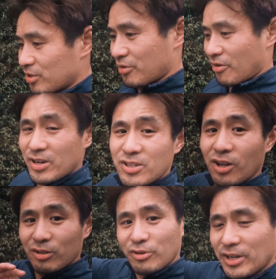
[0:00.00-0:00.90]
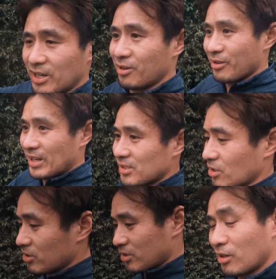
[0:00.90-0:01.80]
threshold running and all that
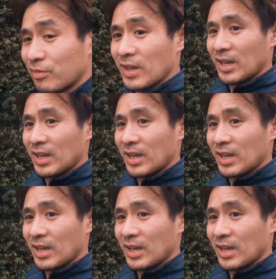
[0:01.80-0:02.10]
sort of stuff.